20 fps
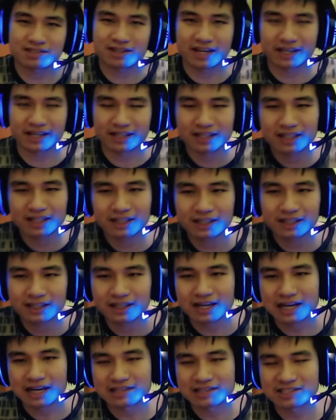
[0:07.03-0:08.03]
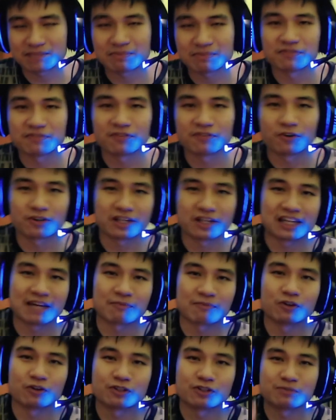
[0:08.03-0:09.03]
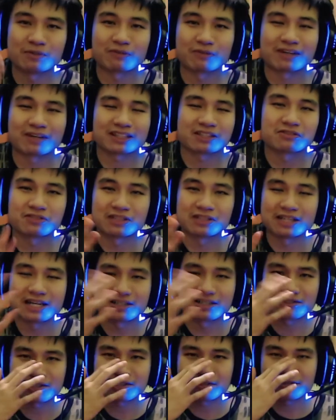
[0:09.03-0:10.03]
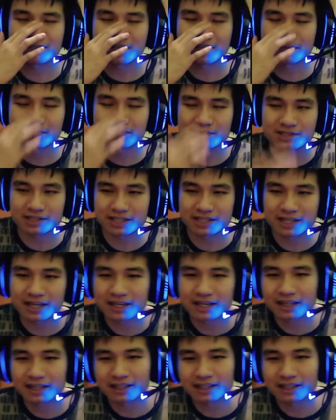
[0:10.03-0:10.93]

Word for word: Like I said before that I'm going to be reacting to the Dare series, obviously.